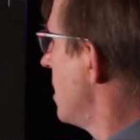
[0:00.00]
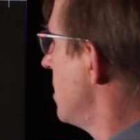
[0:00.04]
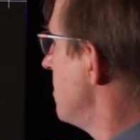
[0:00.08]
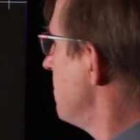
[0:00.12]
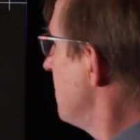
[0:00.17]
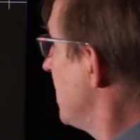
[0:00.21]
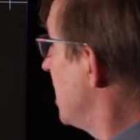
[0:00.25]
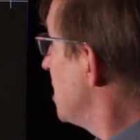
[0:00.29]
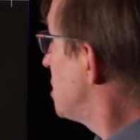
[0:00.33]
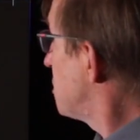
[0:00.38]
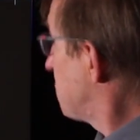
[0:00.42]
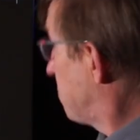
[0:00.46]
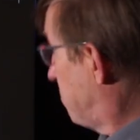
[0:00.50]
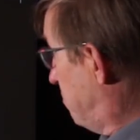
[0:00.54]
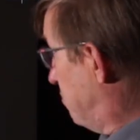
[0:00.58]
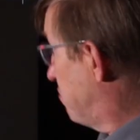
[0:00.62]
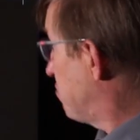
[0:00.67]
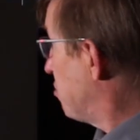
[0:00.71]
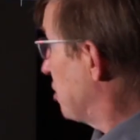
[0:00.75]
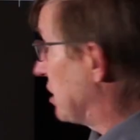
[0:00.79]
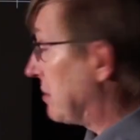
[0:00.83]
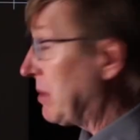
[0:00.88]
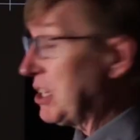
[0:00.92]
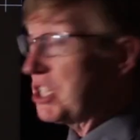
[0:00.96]
it's
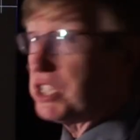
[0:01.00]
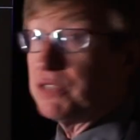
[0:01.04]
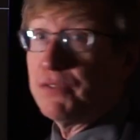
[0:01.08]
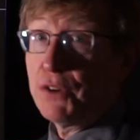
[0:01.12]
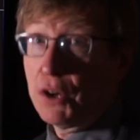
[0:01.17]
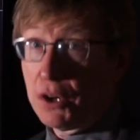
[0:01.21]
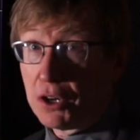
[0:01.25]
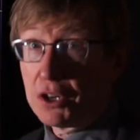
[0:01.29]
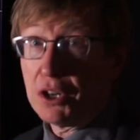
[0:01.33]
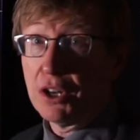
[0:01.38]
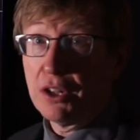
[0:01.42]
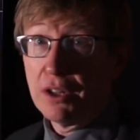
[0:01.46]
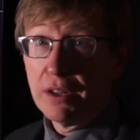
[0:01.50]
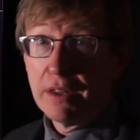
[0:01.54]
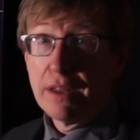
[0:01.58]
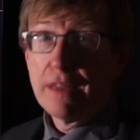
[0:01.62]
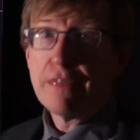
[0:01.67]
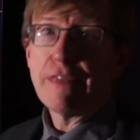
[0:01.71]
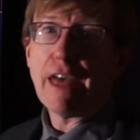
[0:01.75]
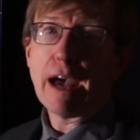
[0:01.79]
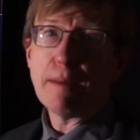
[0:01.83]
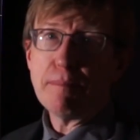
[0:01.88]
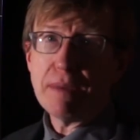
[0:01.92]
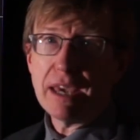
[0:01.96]
pretty much spherical.
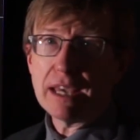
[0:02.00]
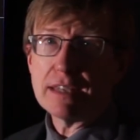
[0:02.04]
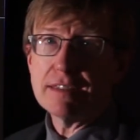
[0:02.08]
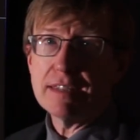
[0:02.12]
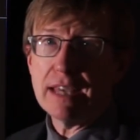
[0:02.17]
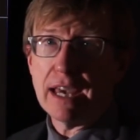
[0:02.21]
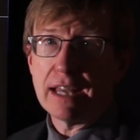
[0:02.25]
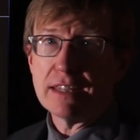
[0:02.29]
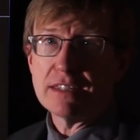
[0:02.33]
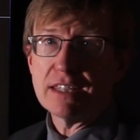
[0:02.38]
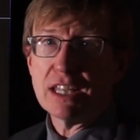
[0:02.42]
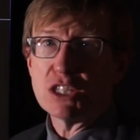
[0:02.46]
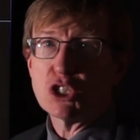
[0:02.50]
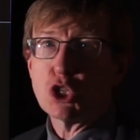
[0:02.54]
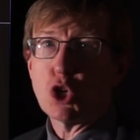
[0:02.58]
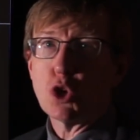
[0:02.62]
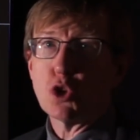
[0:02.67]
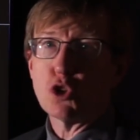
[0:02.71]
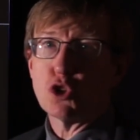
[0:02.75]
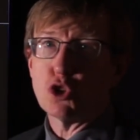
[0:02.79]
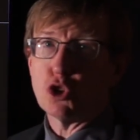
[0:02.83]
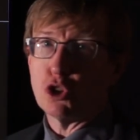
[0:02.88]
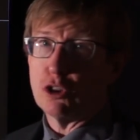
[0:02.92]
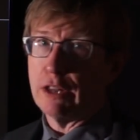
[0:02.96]
That makes sense. It's
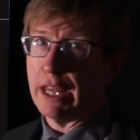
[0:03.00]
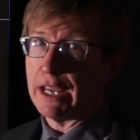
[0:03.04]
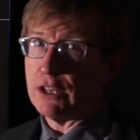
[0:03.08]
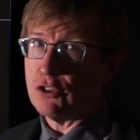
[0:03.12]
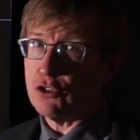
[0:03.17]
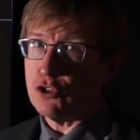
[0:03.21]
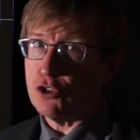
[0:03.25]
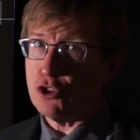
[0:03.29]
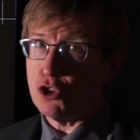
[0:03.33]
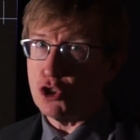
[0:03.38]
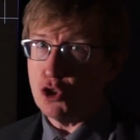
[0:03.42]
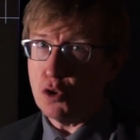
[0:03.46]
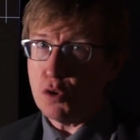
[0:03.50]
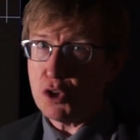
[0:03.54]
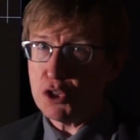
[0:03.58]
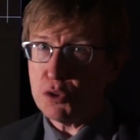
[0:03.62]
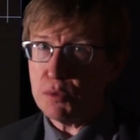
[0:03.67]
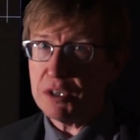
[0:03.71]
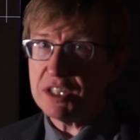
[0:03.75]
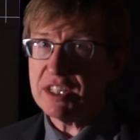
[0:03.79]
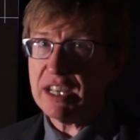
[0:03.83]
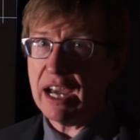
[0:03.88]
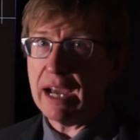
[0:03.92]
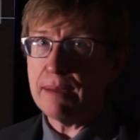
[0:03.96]
like 2 or
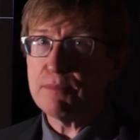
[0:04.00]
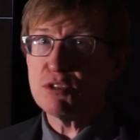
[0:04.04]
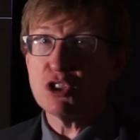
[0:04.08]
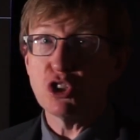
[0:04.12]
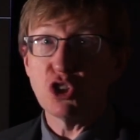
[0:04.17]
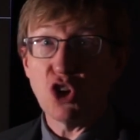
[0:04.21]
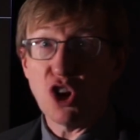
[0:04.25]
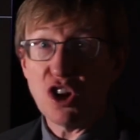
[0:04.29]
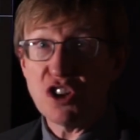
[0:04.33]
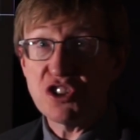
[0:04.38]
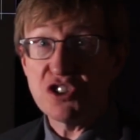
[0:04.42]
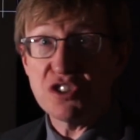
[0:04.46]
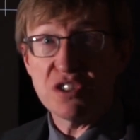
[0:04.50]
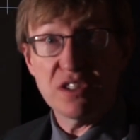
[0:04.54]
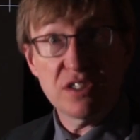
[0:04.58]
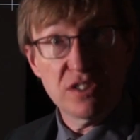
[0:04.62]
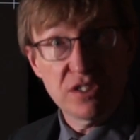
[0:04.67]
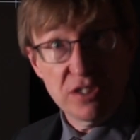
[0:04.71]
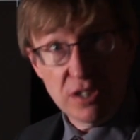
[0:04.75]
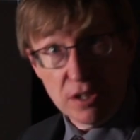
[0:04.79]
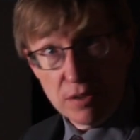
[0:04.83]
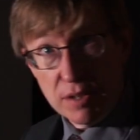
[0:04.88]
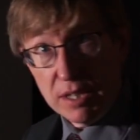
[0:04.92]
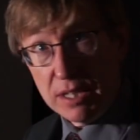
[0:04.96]
3 times larger than
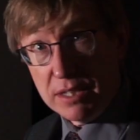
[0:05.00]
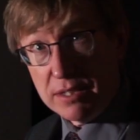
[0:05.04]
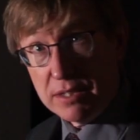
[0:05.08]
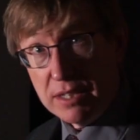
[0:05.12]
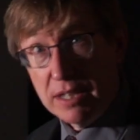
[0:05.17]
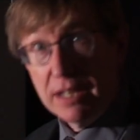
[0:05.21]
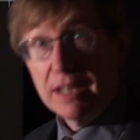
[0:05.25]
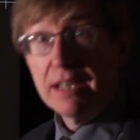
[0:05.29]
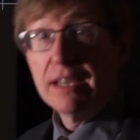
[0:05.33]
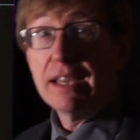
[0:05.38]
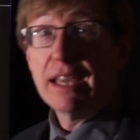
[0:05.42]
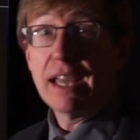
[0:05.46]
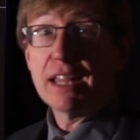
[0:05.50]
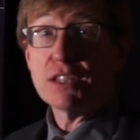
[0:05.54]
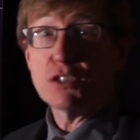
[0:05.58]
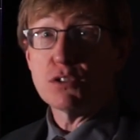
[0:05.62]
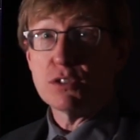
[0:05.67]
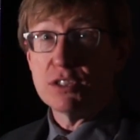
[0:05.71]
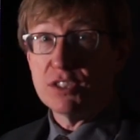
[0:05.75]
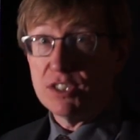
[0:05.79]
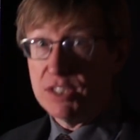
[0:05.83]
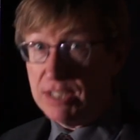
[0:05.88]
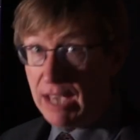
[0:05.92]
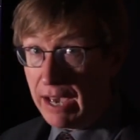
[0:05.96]
Ceres, it's
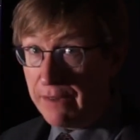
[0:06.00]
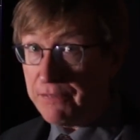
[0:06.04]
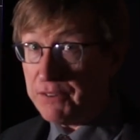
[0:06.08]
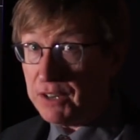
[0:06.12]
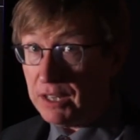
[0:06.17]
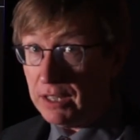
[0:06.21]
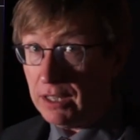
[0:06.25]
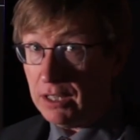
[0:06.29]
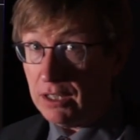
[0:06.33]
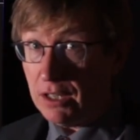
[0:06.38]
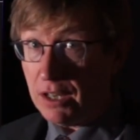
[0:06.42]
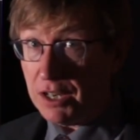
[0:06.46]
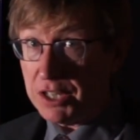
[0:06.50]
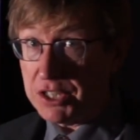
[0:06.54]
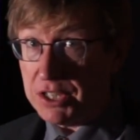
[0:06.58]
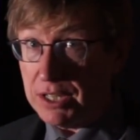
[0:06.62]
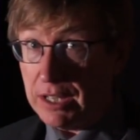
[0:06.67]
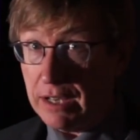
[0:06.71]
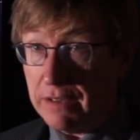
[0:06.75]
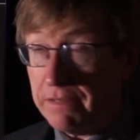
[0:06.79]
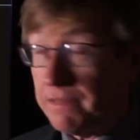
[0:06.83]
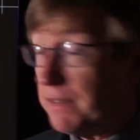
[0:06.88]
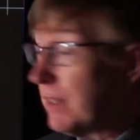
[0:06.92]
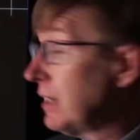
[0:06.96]
definitely large
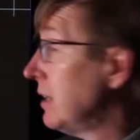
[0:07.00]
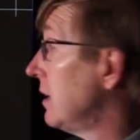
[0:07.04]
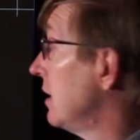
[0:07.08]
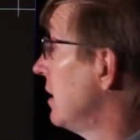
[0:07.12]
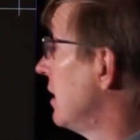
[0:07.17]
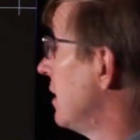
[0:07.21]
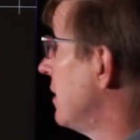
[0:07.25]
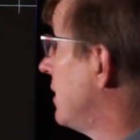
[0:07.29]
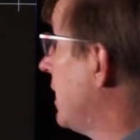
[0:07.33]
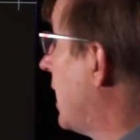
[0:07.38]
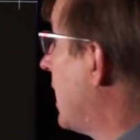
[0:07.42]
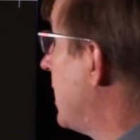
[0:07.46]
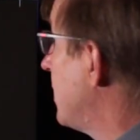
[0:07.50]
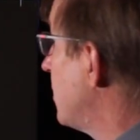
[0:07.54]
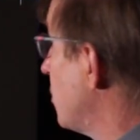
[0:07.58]
enough that